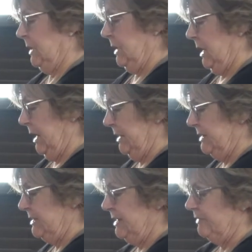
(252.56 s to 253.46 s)
Okay, it
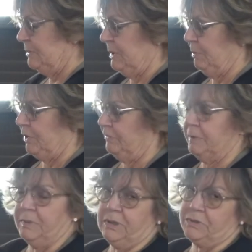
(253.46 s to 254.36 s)
doesn't have to be perfect
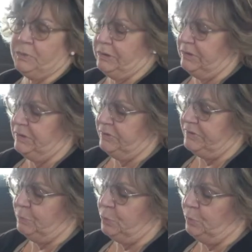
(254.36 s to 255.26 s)
because we're going to do
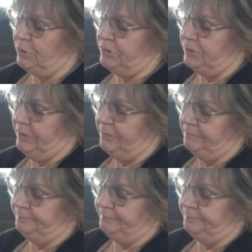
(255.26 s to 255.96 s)
some more work to it